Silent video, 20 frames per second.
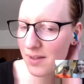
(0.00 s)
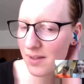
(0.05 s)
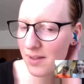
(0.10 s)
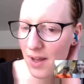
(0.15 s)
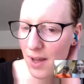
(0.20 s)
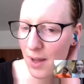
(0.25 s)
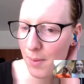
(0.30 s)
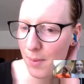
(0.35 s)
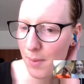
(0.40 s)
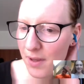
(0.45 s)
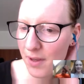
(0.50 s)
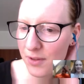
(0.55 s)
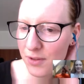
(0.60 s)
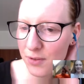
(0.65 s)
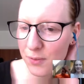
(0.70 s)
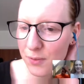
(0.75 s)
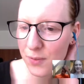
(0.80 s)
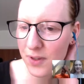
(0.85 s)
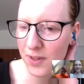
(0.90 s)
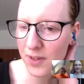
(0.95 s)
I
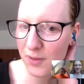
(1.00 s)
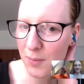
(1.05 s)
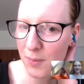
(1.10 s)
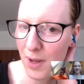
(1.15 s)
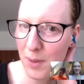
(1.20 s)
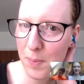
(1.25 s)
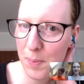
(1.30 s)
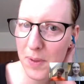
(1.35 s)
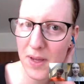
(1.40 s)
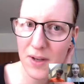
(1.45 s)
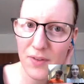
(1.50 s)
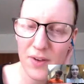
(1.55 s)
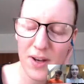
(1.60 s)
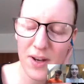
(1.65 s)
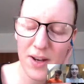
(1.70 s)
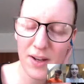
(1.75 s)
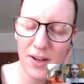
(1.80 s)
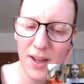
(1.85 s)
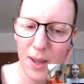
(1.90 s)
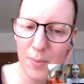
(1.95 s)
just finished my PhD
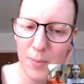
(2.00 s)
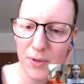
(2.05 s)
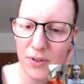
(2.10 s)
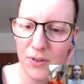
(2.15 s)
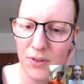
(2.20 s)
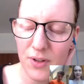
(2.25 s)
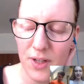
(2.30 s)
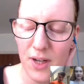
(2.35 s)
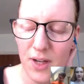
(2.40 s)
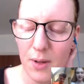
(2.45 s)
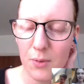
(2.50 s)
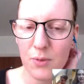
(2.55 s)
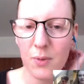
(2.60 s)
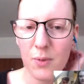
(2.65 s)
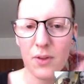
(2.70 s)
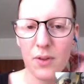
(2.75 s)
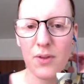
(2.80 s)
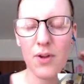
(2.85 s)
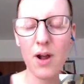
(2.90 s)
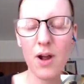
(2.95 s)
in chemistry and I was
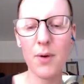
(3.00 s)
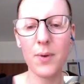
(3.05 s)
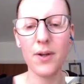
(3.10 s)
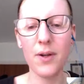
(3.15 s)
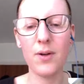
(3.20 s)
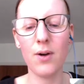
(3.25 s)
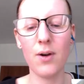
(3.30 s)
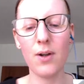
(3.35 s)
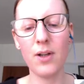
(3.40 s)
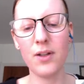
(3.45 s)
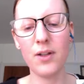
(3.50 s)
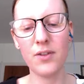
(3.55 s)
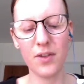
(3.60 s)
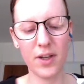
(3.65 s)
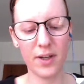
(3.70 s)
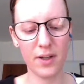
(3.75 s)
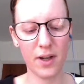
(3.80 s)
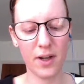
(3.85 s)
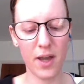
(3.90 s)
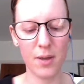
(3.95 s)
with Darwin College in
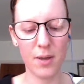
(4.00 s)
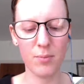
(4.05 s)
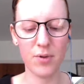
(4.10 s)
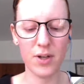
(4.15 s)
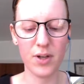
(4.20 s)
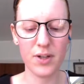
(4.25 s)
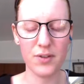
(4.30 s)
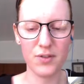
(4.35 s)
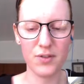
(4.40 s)
Cambridge.